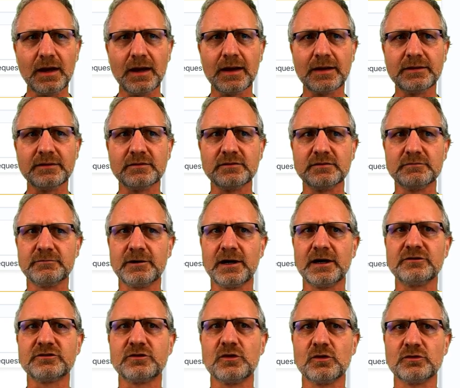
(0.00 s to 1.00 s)
and the
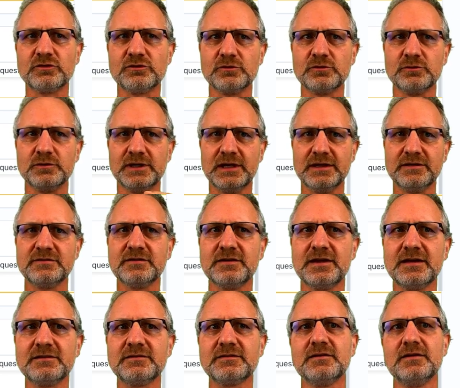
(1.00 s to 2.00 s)
device goes to the
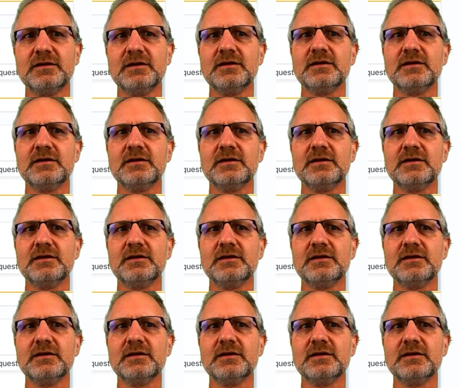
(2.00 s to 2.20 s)
internet,